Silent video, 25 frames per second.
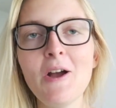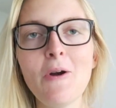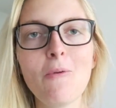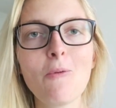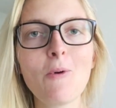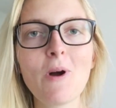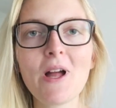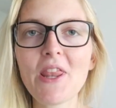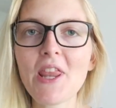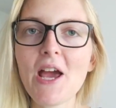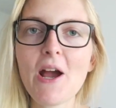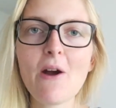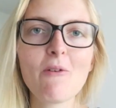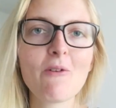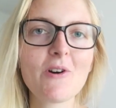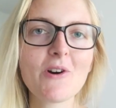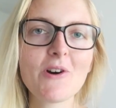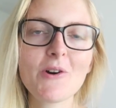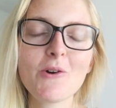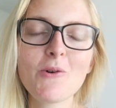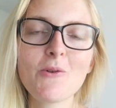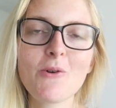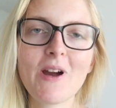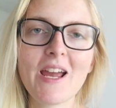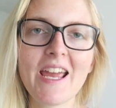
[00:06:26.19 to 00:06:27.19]
1 hour
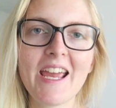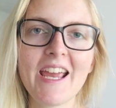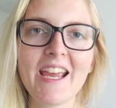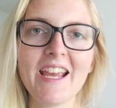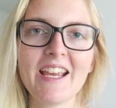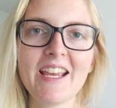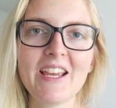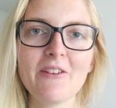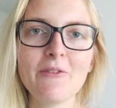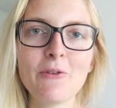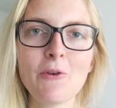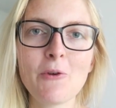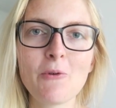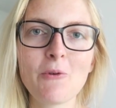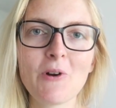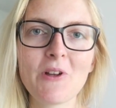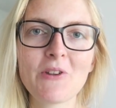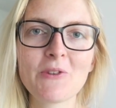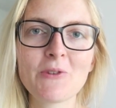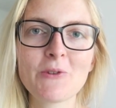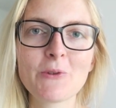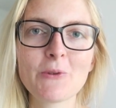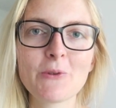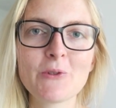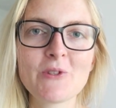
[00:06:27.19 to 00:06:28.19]
away if you
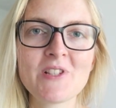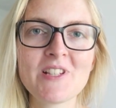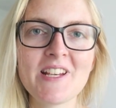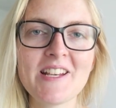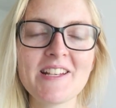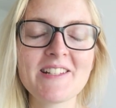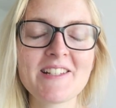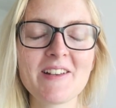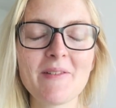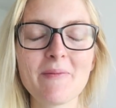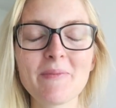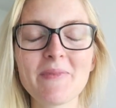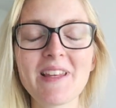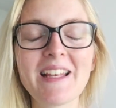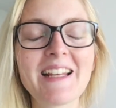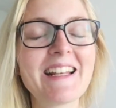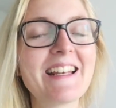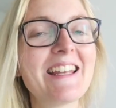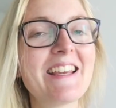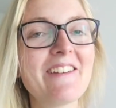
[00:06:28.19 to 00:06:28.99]
want to see something